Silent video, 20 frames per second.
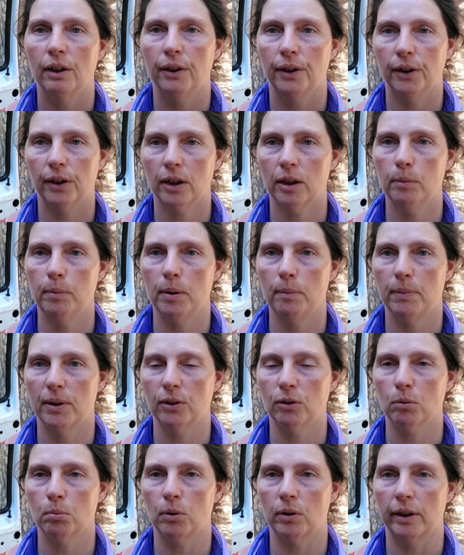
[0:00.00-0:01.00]
you're going to be
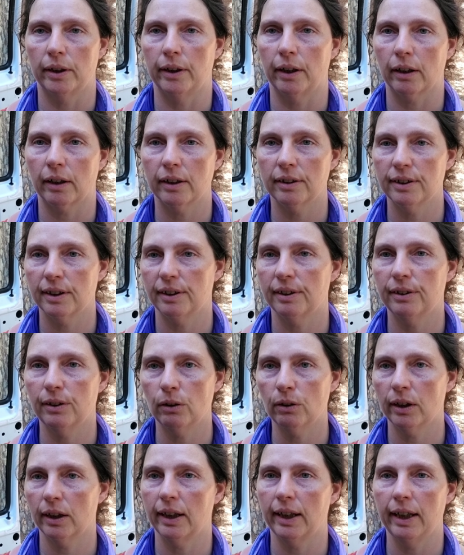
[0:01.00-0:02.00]
miserable in there, because it's still
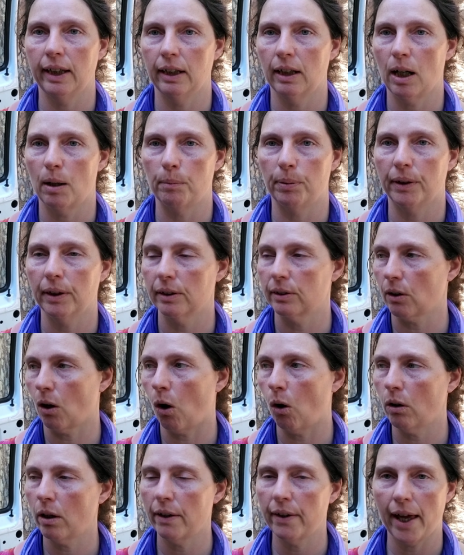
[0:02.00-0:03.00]
going to heat up, because
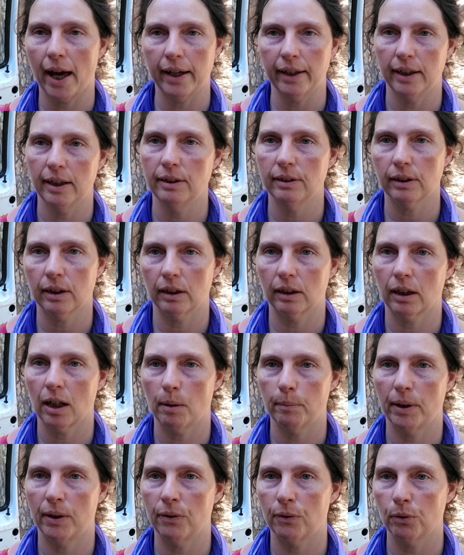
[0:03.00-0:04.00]
all of that heat's going to
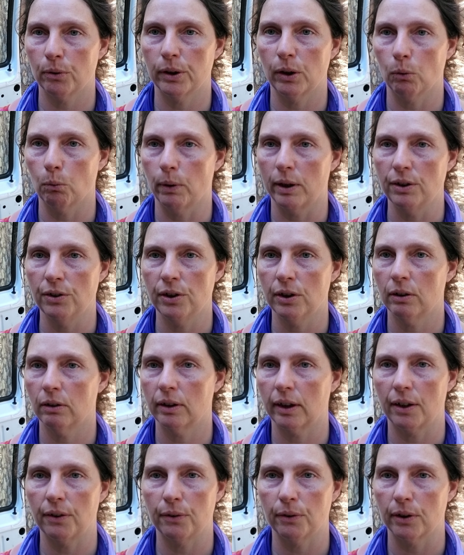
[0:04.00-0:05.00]
come in through your windshield
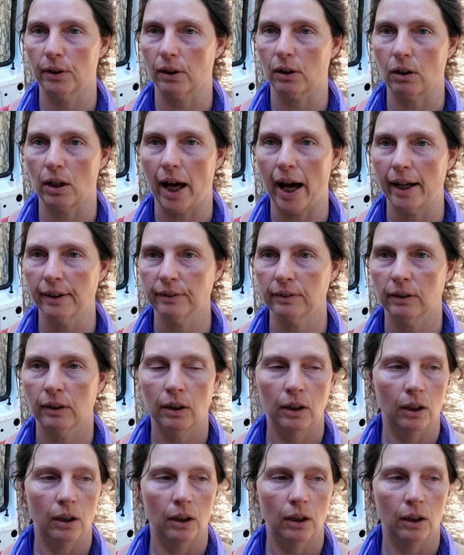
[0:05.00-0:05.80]
and through your glass,